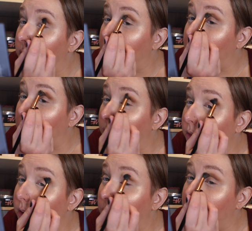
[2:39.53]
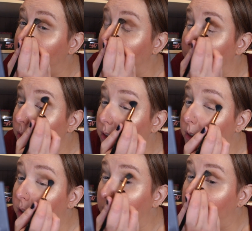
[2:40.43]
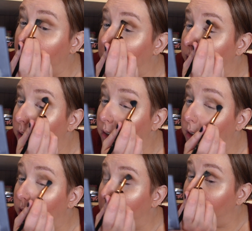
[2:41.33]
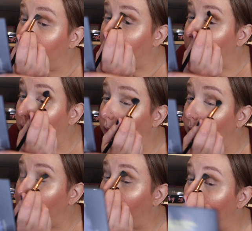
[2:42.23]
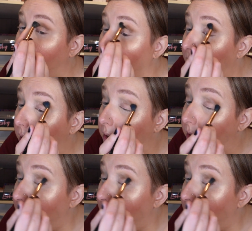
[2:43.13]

I don't know, it seems to cover up my lighting.